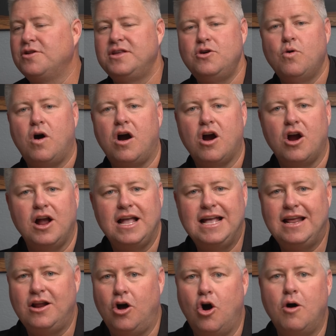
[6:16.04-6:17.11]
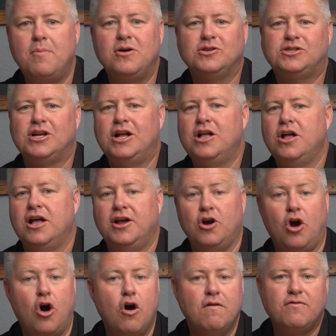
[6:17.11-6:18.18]
you are,
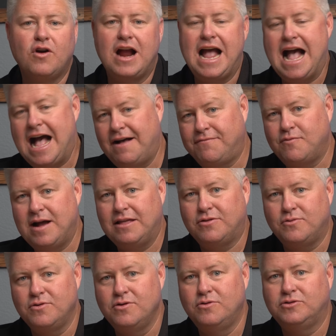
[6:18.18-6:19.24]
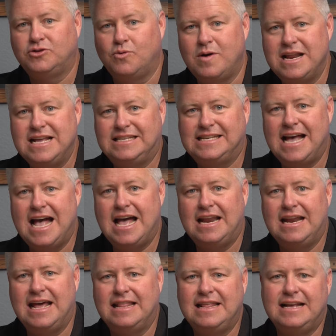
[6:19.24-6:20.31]
you're over halfway through
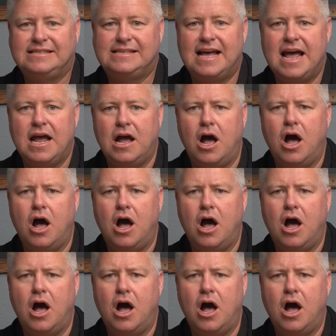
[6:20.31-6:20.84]
2010 and they say,